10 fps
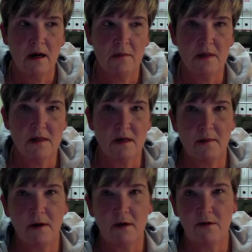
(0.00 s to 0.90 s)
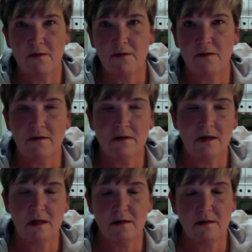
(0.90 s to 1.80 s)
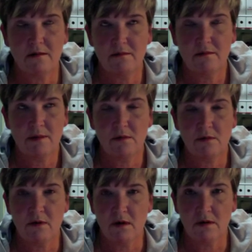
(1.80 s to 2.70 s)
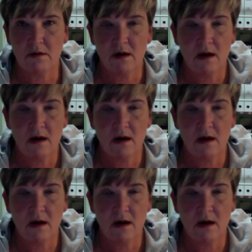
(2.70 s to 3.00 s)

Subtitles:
by the time I got on, they were all gone.